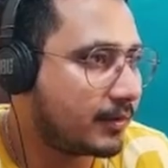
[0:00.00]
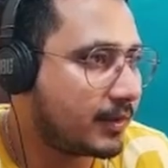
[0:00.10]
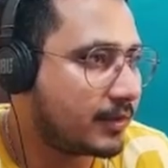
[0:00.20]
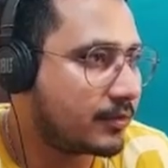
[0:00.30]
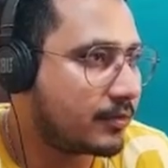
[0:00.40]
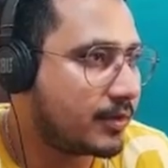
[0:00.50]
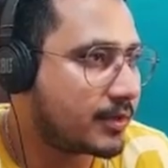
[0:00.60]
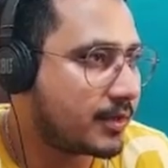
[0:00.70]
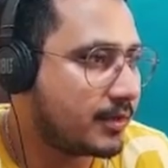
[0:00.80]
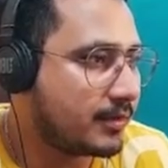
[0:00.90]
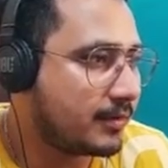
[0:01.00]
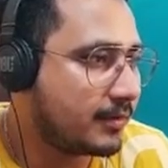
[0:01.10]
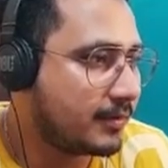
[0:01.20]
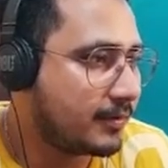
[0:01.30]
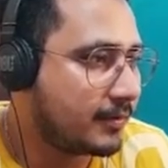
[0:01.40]
this question.
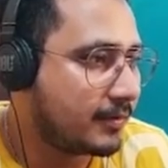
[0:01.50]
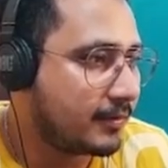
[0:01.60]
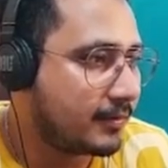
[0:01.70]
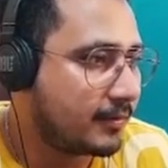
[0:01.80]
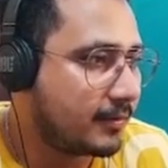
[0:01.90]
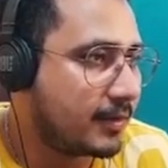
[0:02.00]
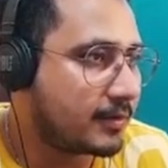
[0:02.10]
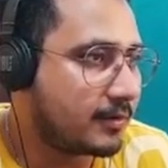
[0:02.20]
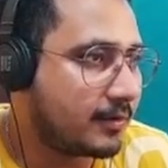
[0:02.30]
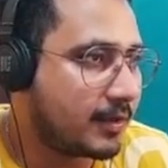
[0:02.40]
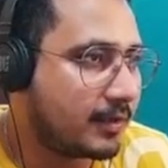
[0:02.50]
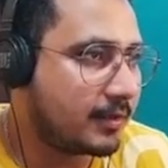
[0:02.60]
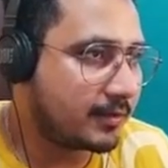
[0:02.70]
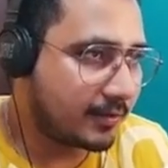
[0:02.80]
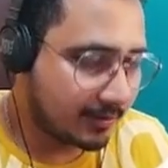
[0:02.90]
Let's look at
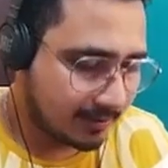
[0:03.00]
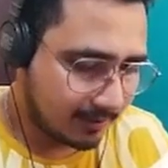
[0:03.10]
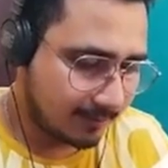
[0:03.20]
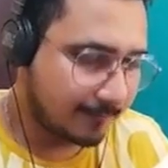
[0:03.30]
this also.